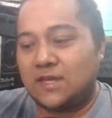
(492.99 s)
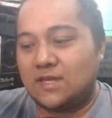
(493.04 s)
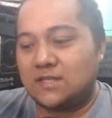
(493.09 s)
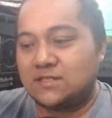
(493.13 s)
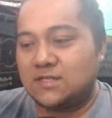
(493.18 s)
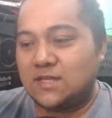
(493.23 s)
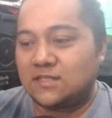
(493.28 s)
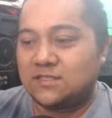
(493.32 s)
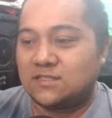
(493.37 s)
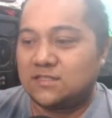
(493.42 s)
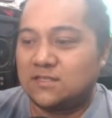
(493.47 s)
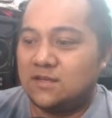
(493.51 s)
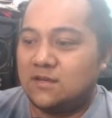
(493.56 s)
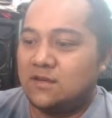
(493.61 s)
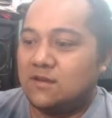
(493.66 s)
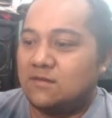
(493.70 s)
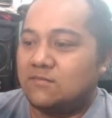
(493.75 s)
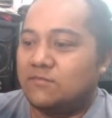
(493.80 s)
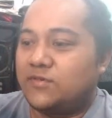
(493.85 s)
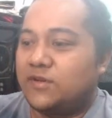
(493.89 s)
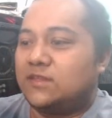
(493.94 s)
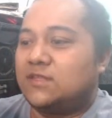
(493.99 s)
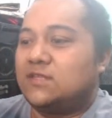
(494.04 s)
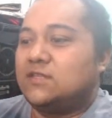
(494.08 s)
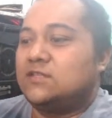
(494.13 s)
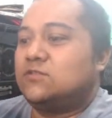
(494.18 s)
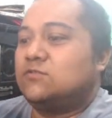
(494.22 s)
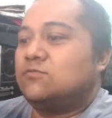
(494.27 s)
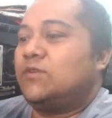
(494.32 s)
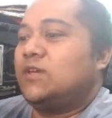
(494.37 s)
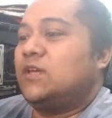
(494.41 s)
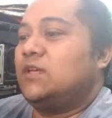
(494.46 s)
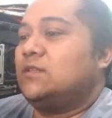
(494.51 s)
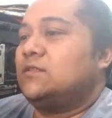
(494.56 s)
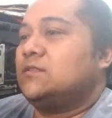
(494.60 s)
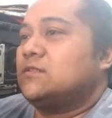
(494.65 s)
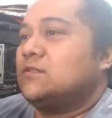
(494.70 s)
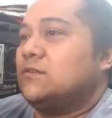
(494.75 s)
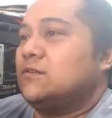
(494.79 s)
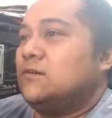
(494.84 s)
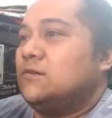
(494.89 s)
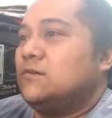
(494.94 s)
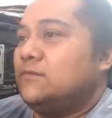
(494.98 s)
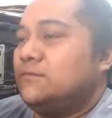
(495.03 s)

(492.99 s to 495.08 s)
that's pretty sweet. So